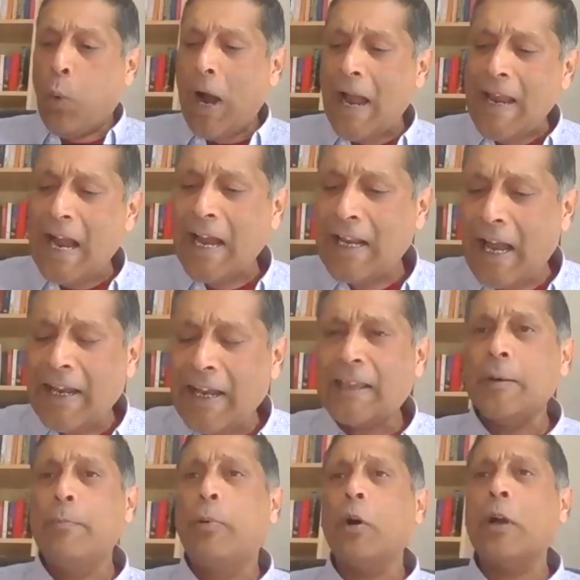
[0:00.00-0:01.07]
Why I like
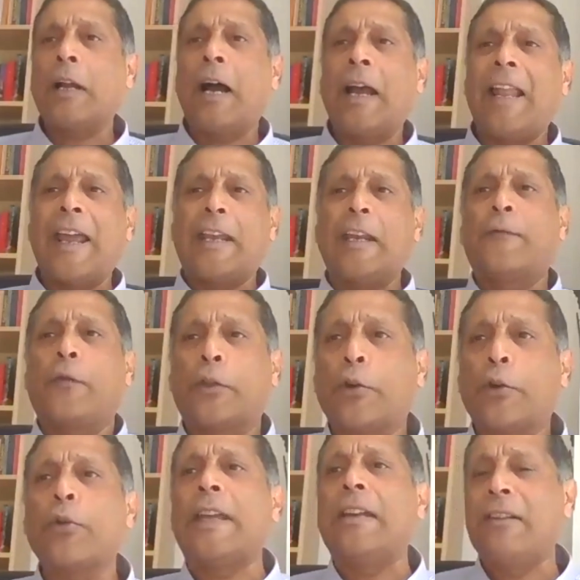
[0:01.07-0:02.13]
the book, I like it for
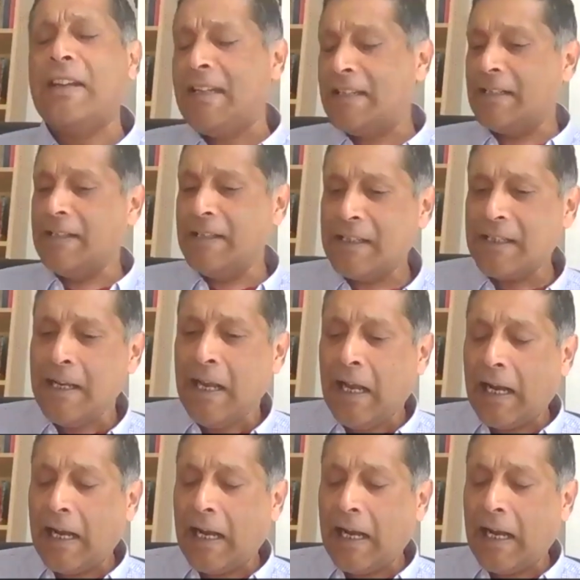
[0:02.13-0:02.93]
three reasons.